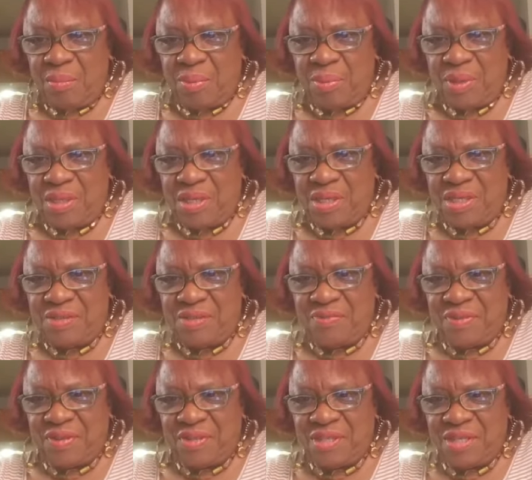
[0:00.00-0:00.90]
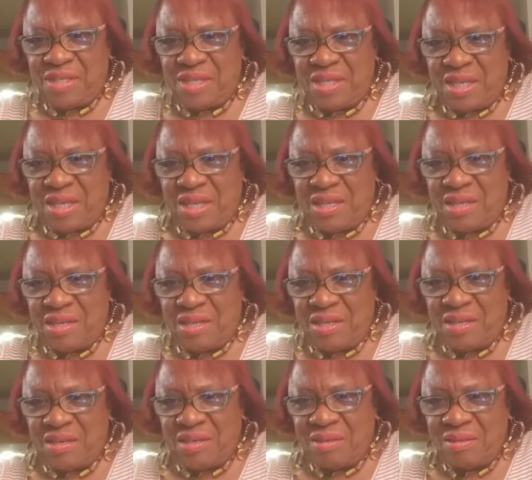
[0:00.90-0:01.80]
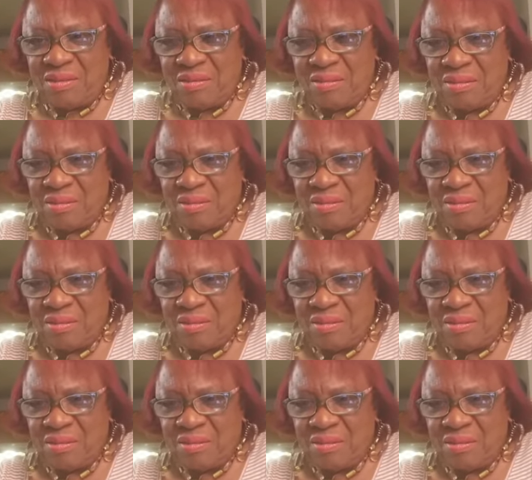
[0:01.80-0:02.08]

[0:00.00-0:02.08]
Please visit Indian